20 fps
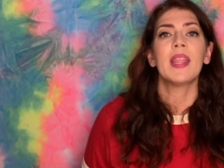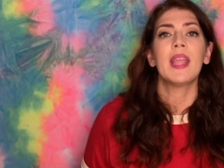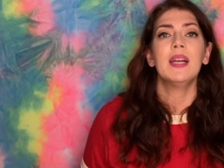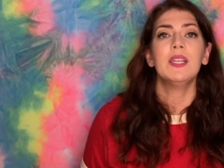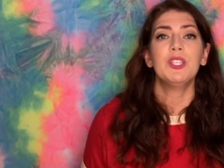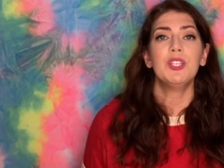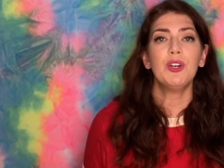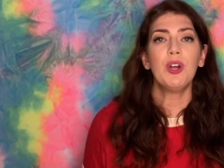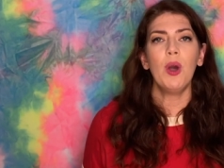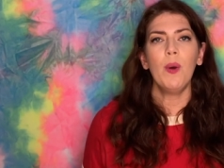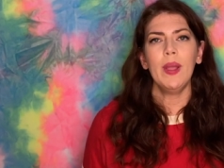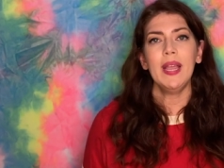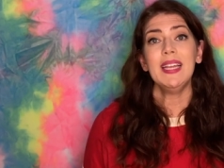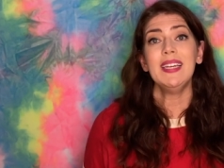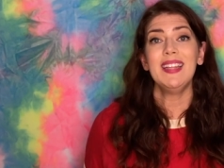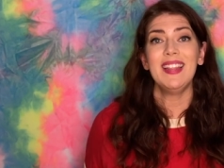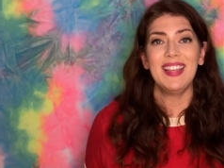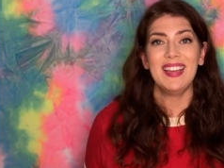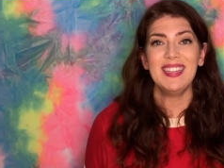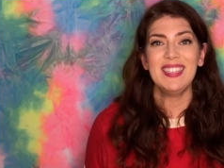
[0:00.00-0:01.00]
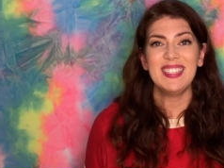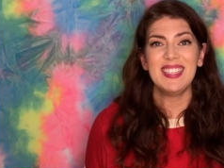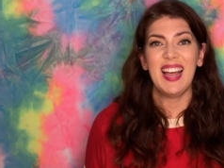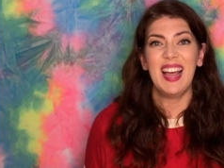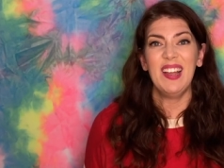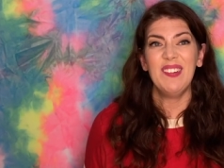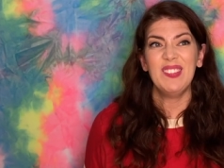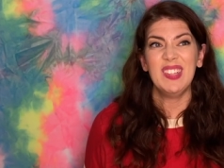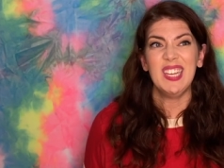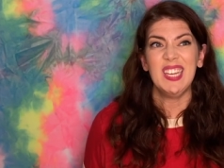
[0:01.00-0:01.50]
So going into this,
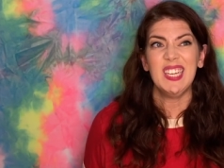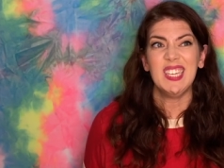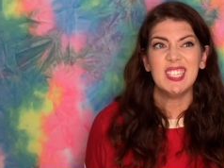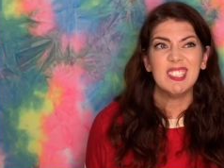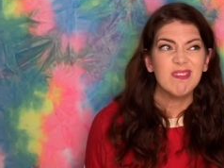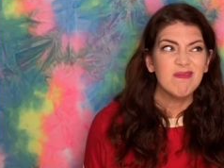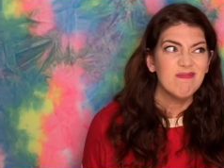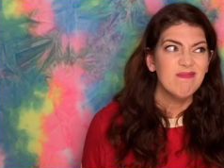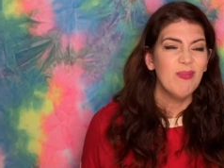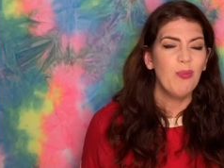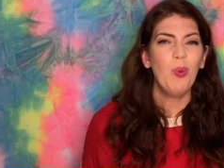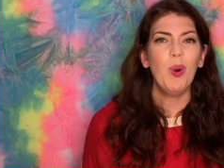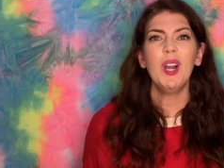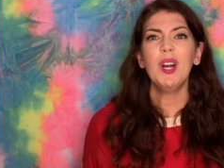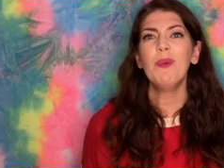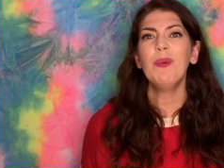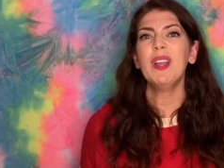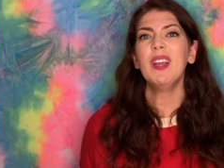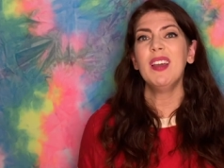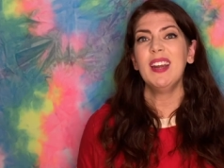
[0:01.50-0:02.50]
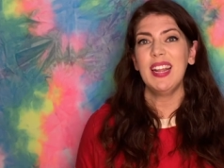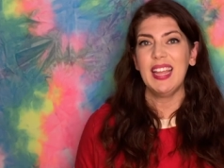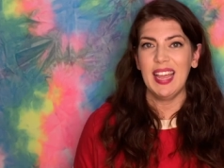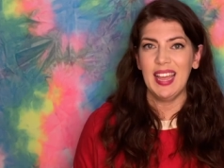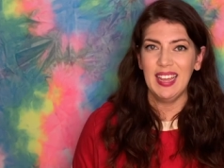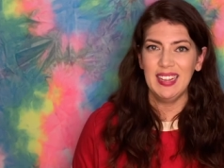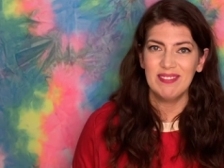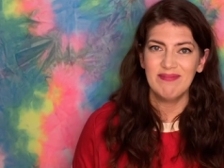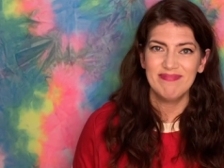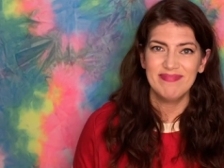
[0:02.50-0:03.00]
I'm like, what are we gonna
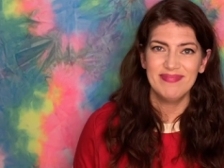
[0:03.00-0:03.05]
get?